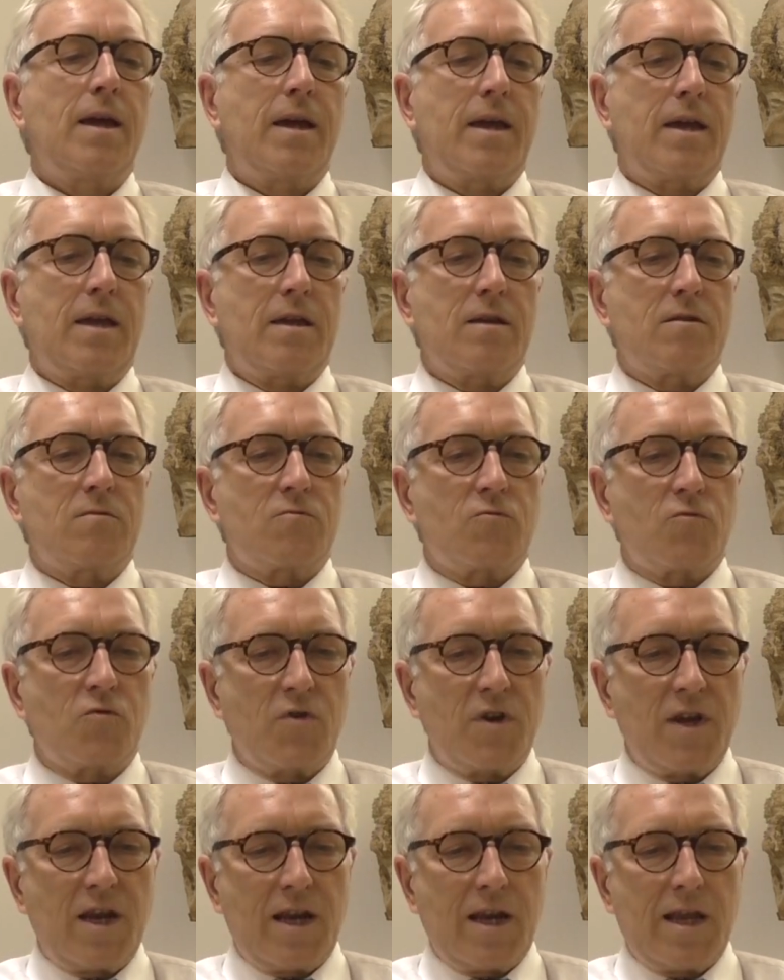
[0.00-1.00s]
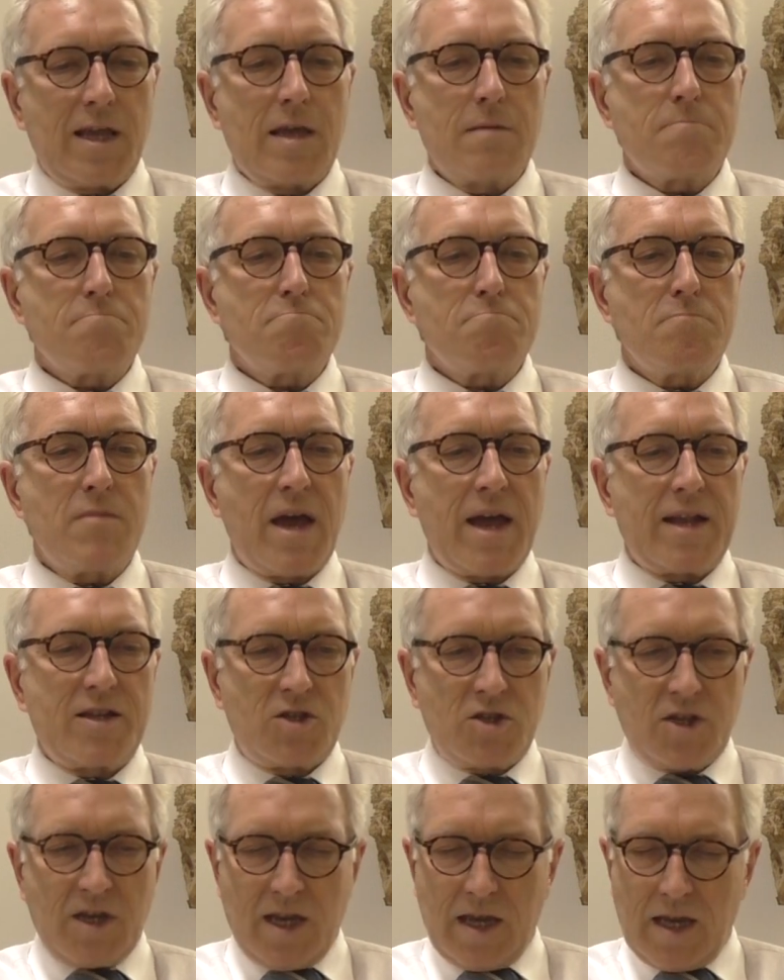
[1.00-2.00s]
a really
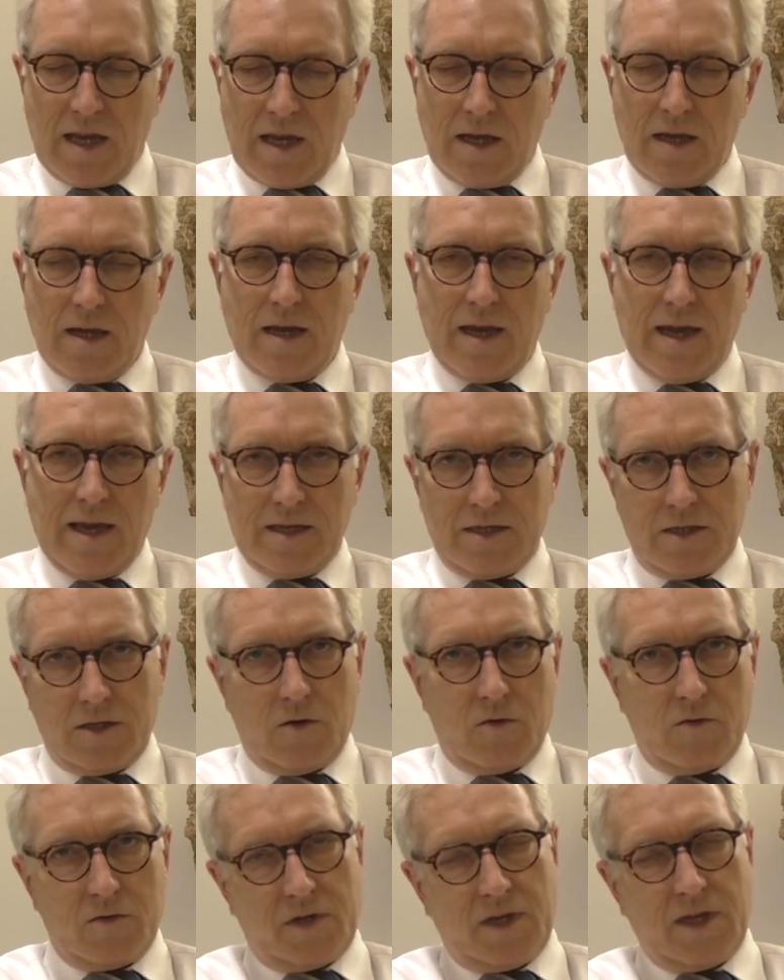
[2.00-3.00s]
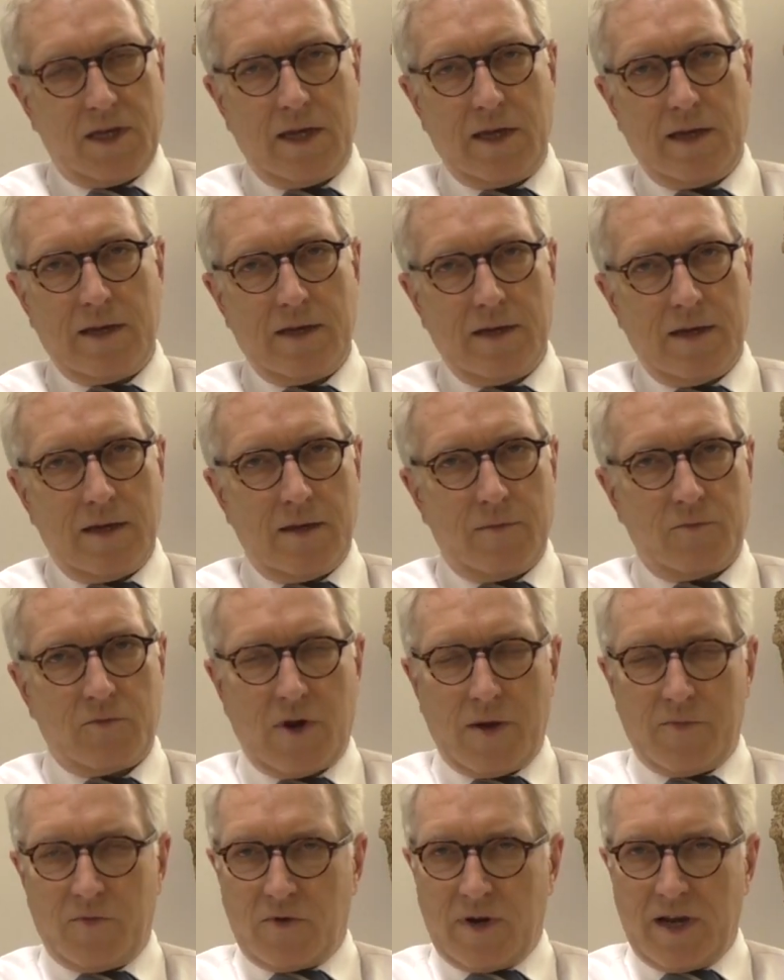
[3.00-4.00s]
matching SOT
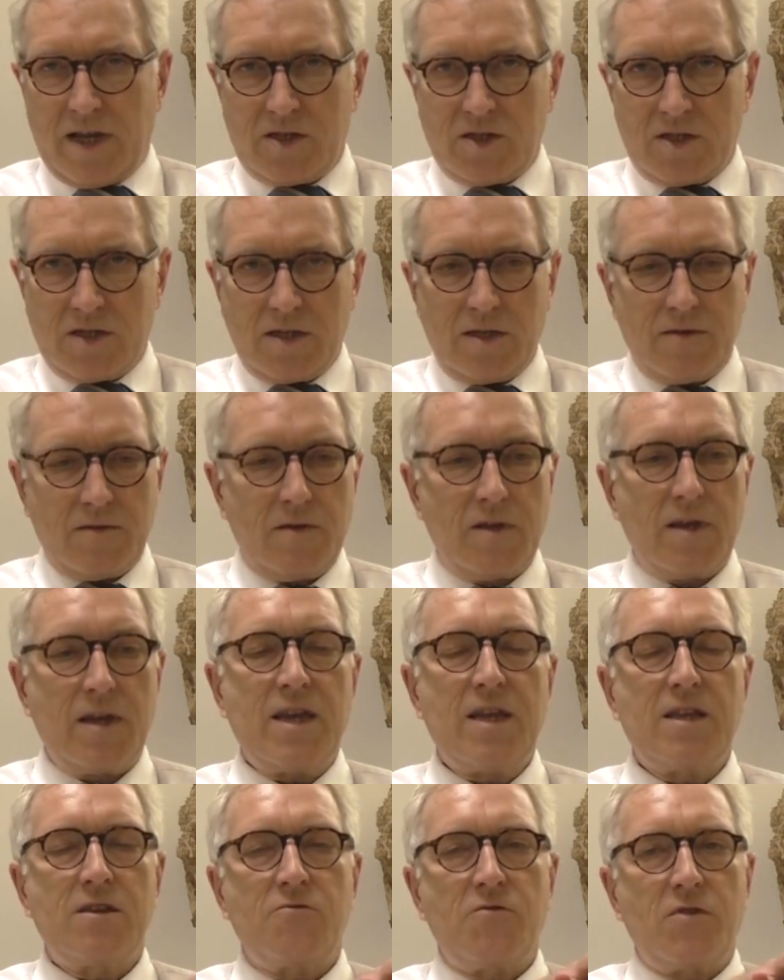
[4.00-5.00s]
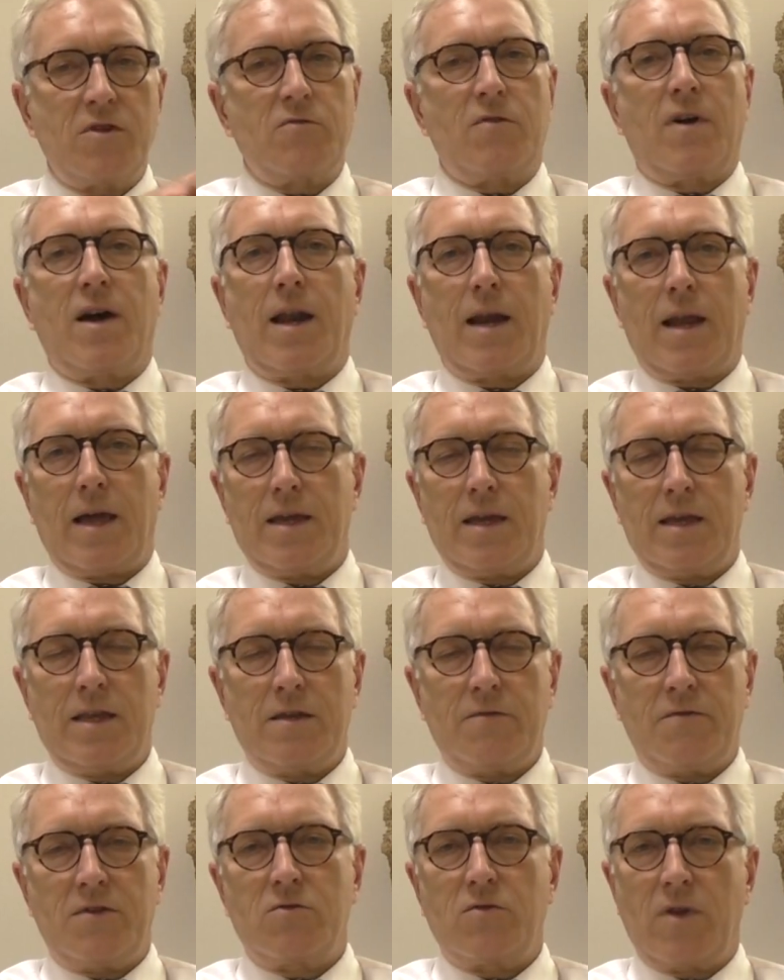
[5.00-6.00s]
preparation,
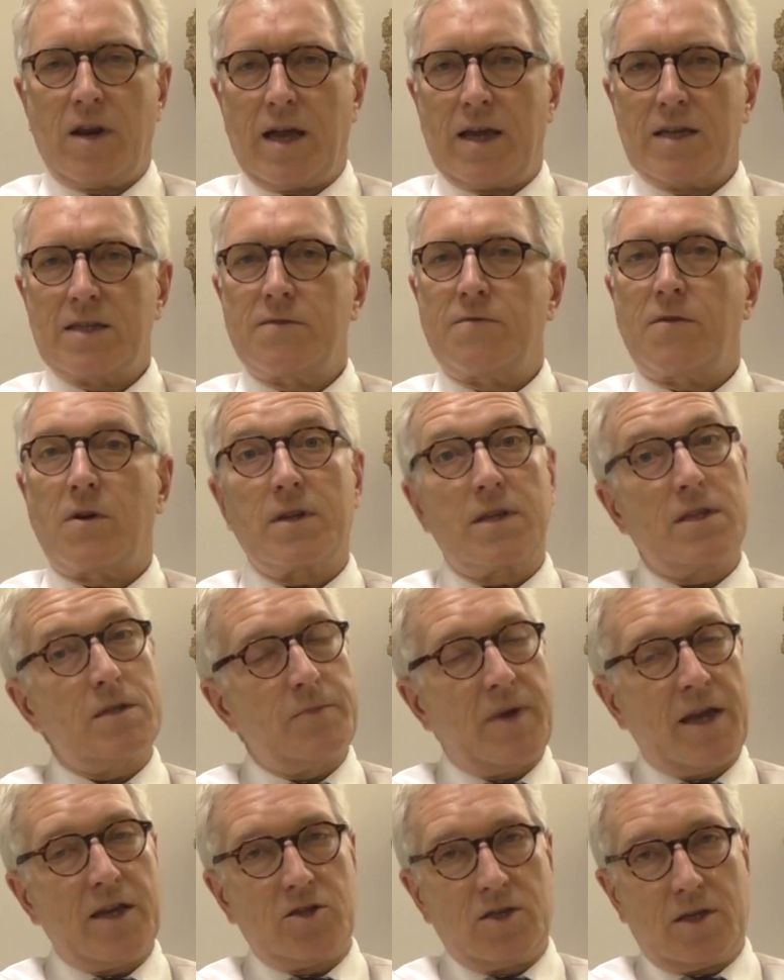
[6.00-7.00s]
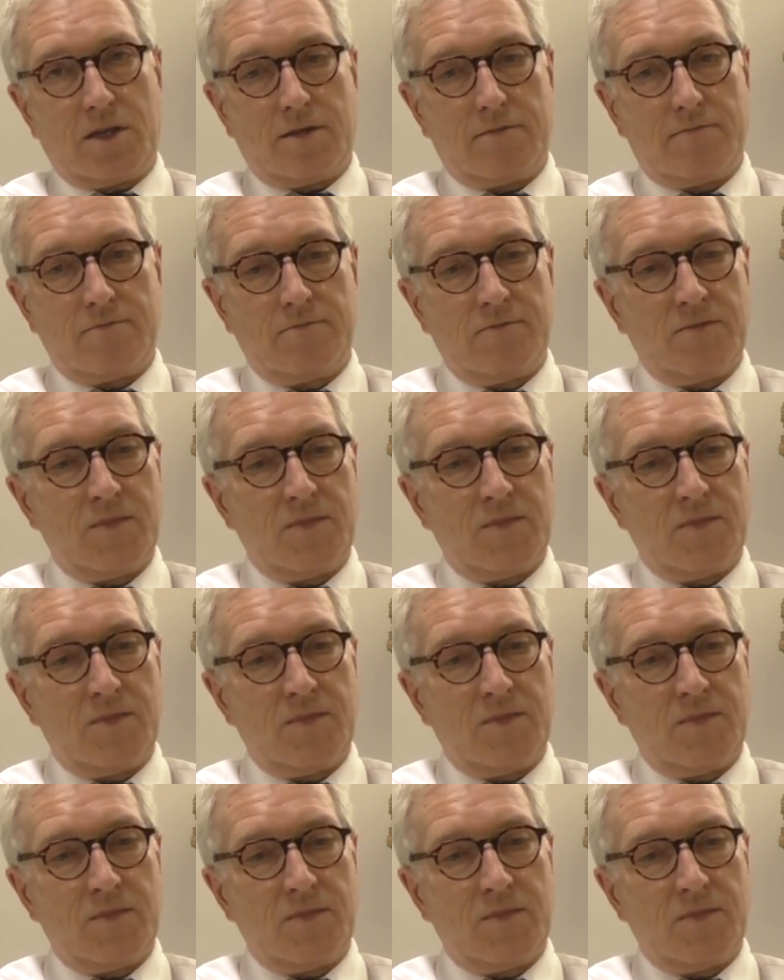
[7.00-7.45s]
individualized for this patient.